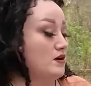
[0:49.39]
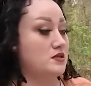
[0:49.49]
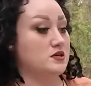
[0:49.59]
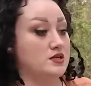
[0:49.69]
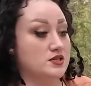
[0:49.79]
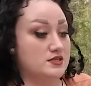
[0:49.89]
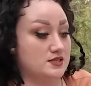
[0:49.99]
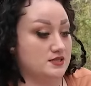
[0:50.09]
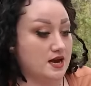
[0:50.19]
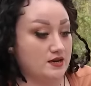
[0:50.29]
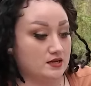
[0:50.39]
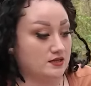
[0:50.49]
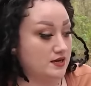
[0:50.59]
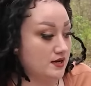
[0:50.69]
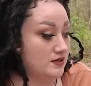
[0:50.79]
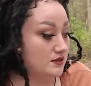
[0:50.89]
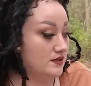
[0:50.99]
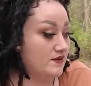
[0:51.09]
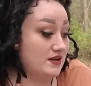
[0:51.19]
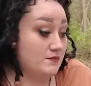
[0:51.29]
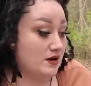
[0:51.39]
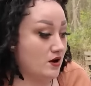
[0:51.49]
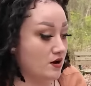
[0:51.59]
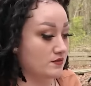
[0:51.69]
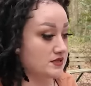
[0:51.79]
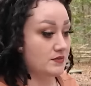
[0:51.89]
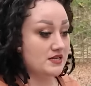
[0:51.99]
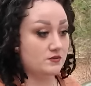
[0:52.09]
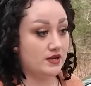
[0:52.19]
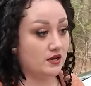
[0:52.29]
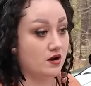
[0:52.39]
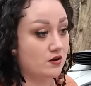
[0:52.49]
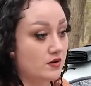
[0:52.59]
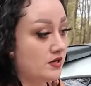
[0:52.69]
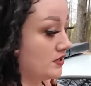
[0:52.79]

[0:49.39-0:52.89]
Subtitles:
So I just decided that living in my car was the best way to go.